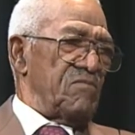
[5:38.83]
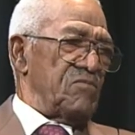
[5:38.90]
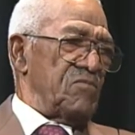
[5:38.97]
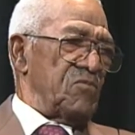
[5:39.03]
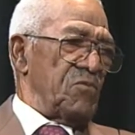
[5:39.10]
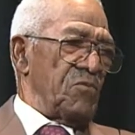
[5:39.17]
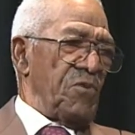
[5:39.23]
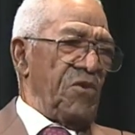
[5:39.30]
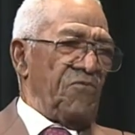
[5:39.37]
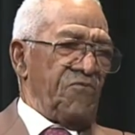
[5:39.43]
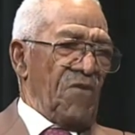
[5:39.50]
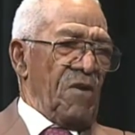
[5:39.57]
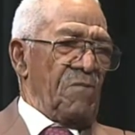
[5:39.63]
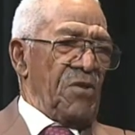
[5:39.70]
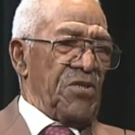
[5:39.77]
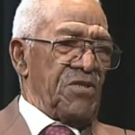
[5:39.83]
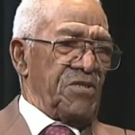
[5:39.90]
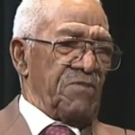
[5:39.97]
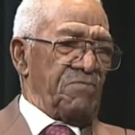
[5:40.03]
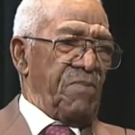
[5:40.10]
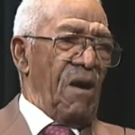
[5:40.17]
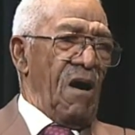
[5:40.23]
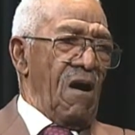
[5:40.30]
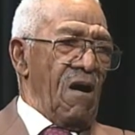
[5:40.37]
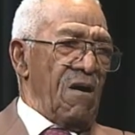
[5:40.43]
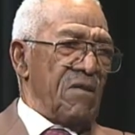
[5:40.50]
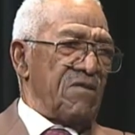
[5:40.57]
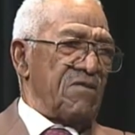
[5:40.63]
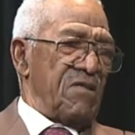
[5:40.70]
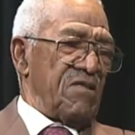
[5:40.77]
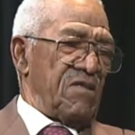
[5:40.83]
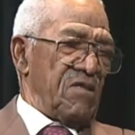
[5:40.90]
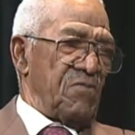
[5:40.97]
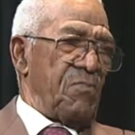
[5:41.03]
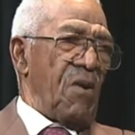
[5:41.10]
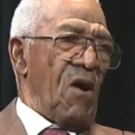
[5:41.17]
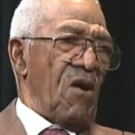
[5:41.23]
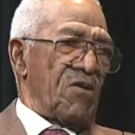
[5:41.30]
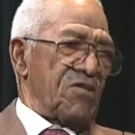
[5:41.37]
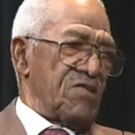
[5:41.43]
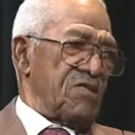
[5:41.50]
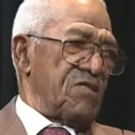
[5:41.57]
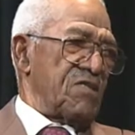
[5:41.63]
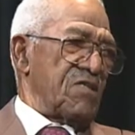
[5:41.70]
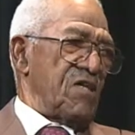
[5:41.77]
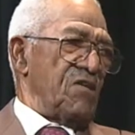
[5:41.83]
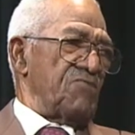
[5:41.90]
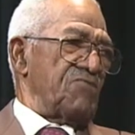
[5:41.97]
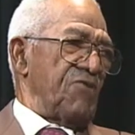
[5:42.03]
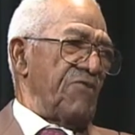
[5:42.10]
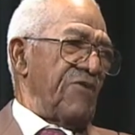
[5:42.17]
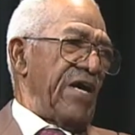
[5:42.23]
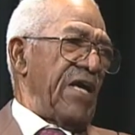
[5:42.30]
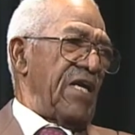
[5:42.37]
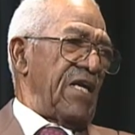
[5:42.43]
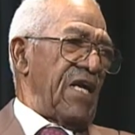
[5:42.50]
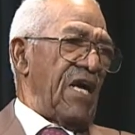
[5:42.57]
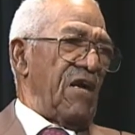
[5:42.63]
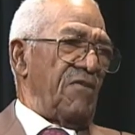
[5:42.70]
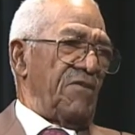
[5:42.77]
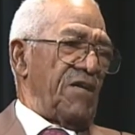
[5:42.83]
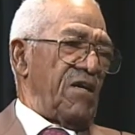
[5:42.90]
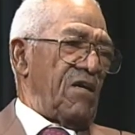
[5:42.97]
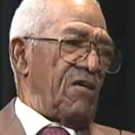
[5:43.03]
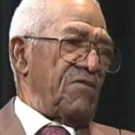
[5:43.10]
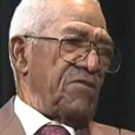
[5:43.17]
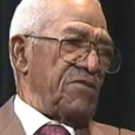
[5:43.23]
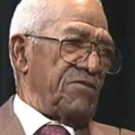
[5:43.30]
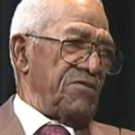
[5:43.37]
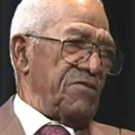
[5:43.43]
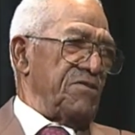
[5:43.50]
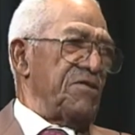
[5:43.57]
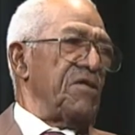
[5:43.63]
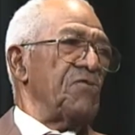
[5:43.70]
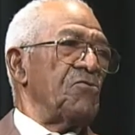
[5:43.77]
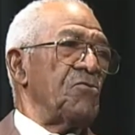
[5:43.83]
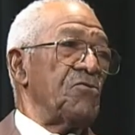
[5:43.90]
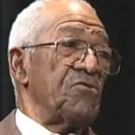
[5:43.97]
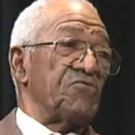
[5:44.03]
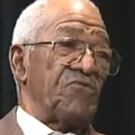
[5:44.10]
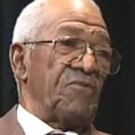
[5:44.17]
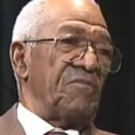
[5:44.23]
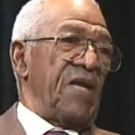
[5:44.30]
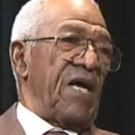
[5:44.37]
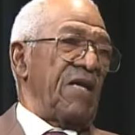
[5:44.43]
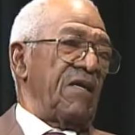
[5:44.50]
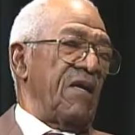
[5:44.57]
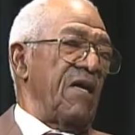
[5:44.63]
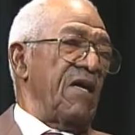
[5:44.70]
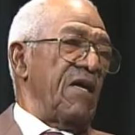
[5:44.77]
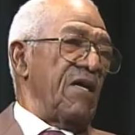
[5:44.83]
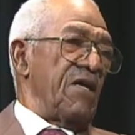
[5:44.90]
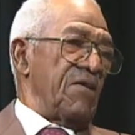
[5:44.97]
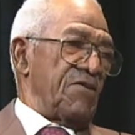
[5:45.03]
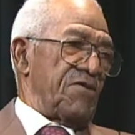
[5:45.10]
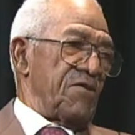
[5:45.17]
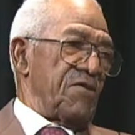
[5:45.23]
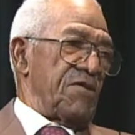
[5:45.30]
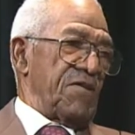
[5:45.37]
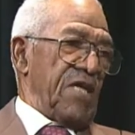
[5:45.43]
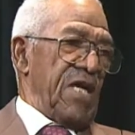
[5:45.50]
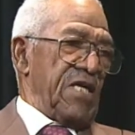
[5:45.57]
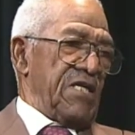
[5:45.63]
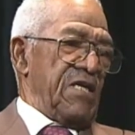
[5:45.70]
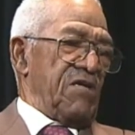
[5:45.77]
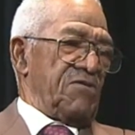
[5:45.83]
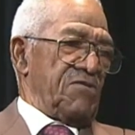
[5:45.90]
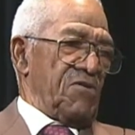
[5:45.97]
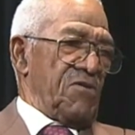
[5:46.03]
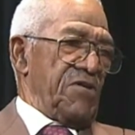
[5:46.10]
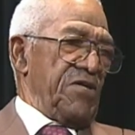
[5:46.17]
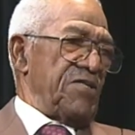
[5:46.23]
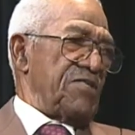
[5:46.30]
refurbished parks, and there's parks in this country right now that are used from that 1930s